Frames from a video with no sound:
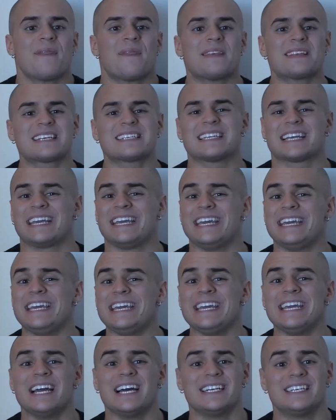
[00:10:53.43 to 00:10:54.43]
This is a
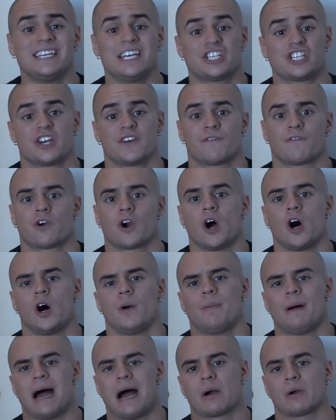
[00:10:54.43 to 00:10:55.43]
key addition for
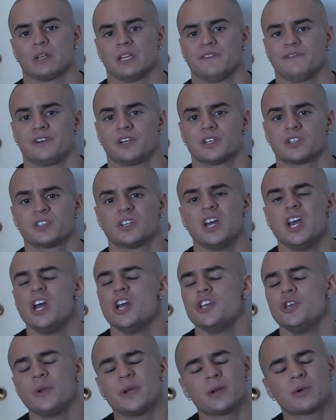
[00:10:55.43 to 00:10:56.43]
all powerlifters.
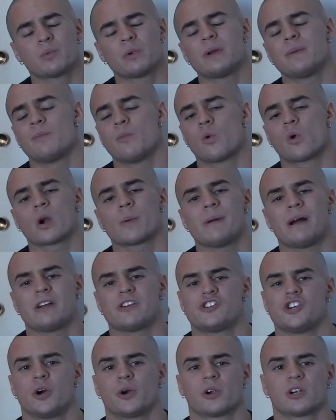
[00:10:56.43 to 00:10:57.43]
You can read more
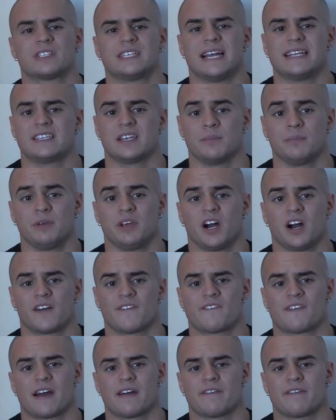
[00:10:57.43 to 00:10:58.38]
about Joker sets in Beyond